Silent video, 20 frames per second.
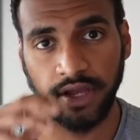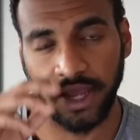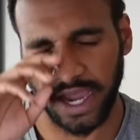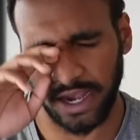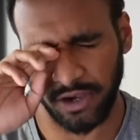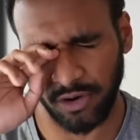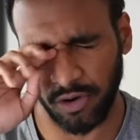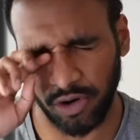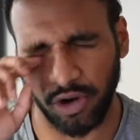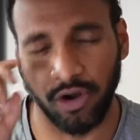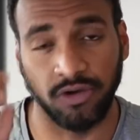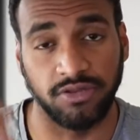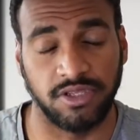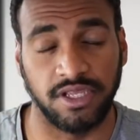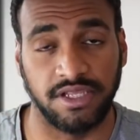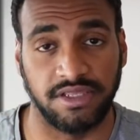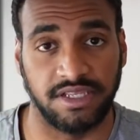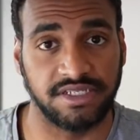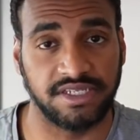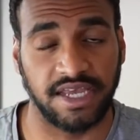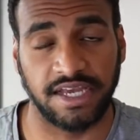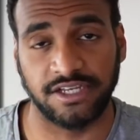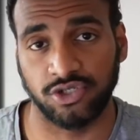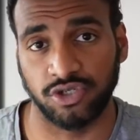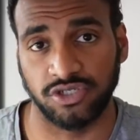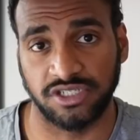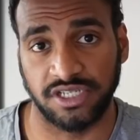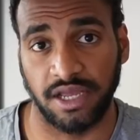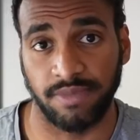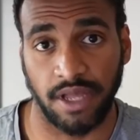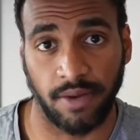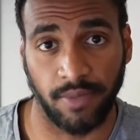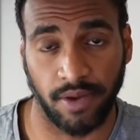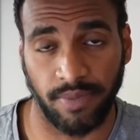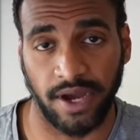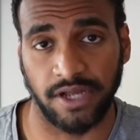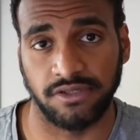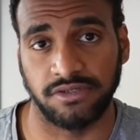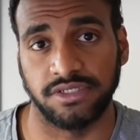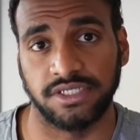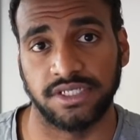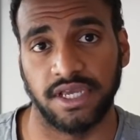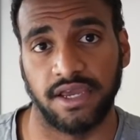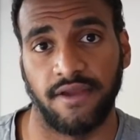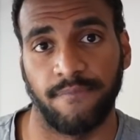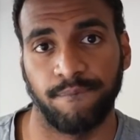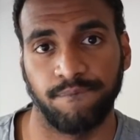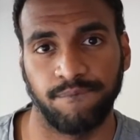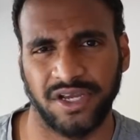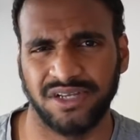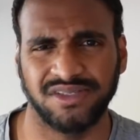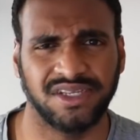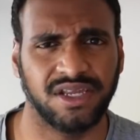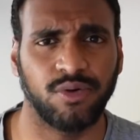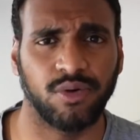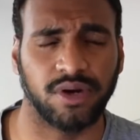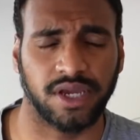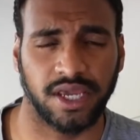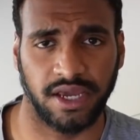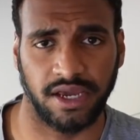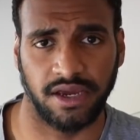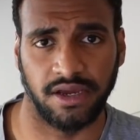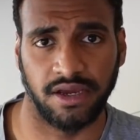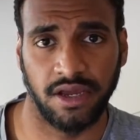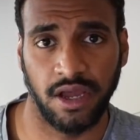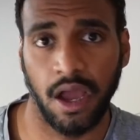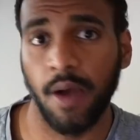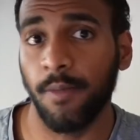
and not go th this extra step that I'm about to say because they don't care.